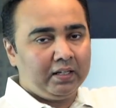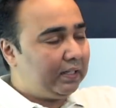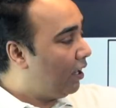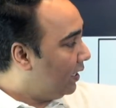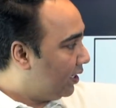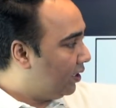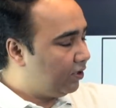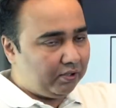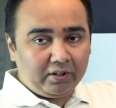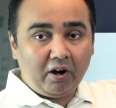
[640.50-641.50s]
Now this
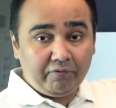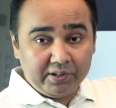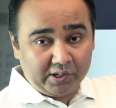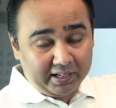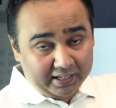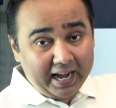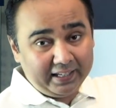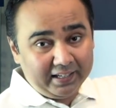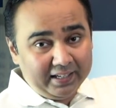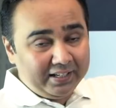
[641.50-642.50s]
is official,
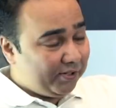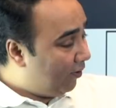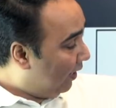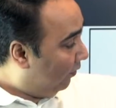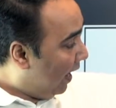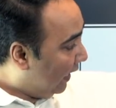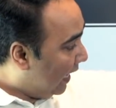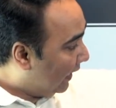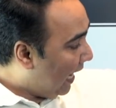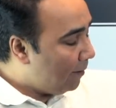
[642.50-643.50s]
right? So if I
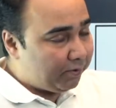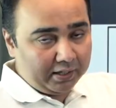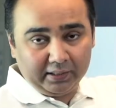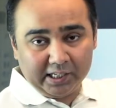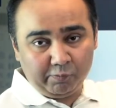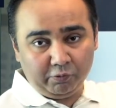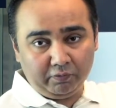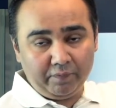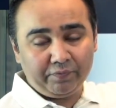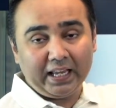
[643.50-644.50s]
can capture this move
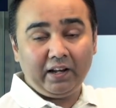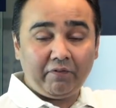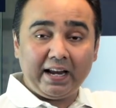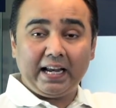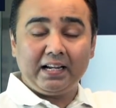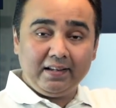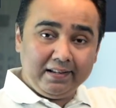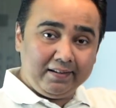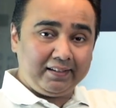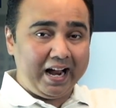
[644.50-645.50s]
and if I can
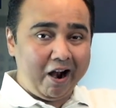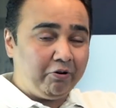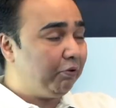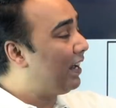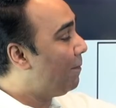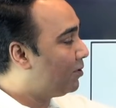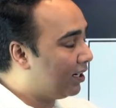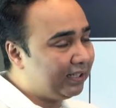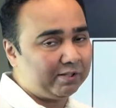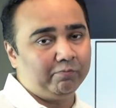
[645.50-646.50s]
learn how to capture
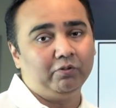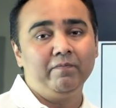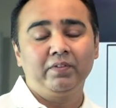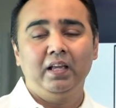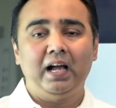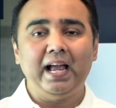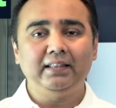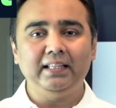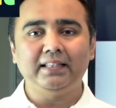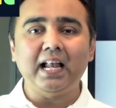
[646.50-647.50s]
this move, I
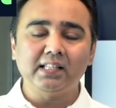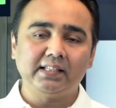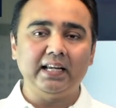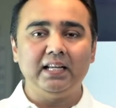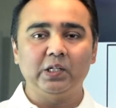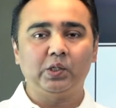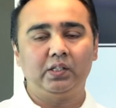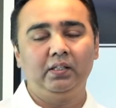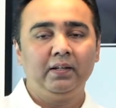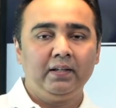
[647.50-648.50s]
think that skill
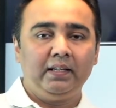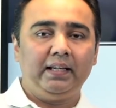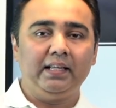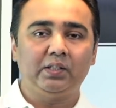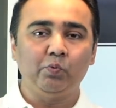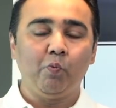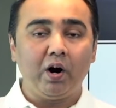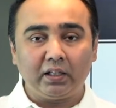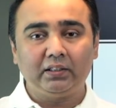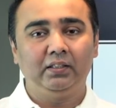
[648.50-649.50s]
is
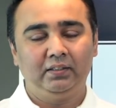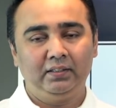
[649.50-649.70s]
worth